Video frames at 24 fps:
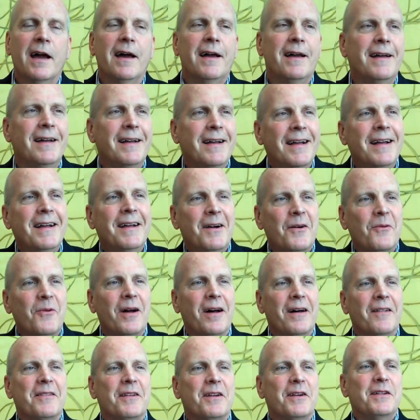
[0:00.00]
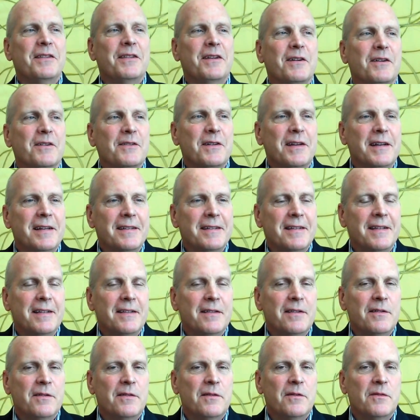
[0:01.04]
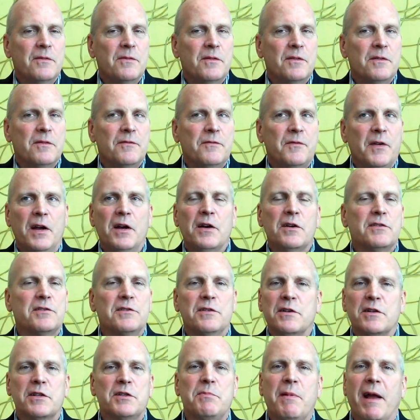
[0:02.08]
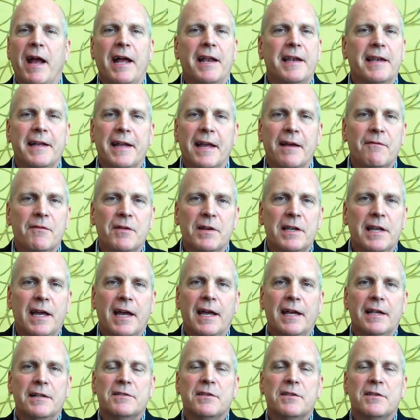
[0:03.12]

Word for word: Yeah. Well, the fares are expanding every day.